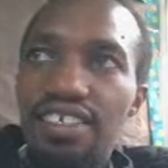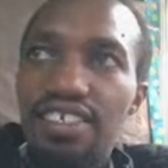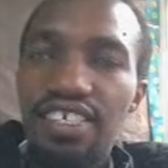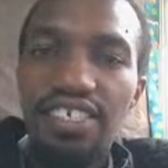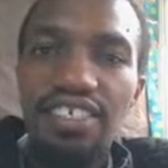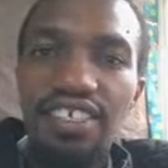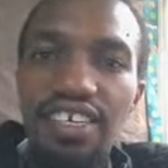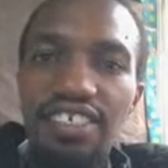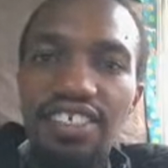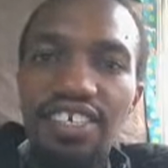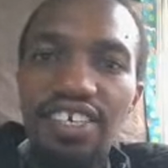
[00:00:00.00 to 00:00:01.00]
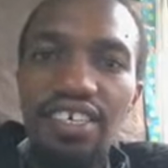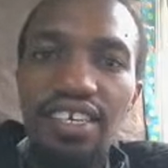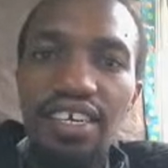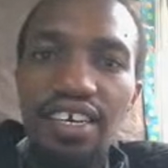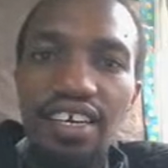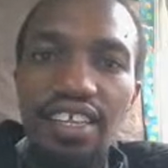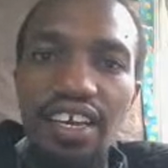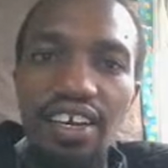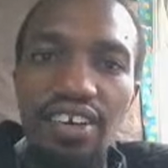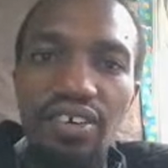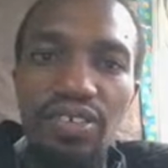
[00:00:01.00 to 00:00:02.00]
T-junction, a
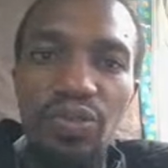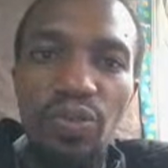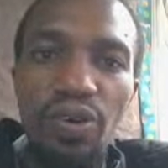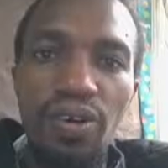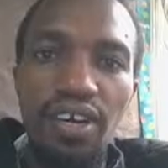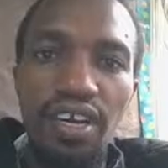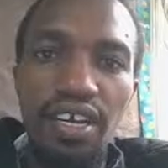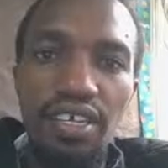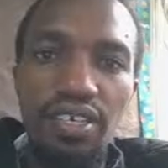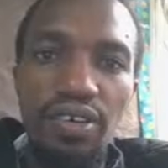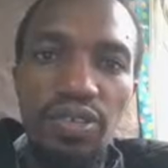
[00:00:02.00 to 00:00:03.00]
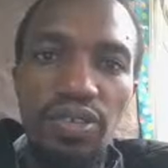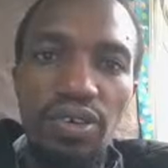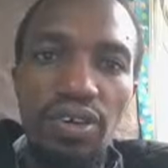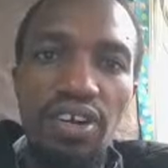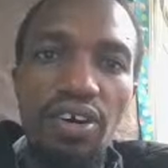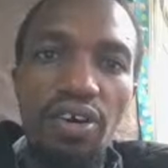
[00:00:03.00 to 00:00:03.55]
crossroad,